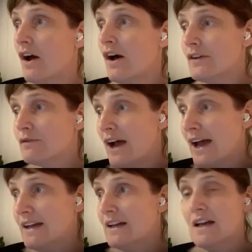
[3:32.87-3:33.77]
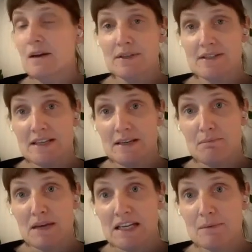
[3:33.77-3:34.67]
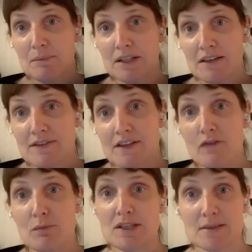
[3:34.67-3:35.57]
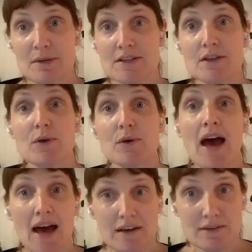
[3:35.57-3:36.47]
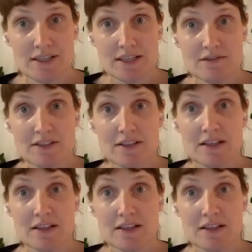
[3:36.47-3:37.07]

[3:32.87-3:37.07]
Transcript: On the right, we see median beliefs of participants who had received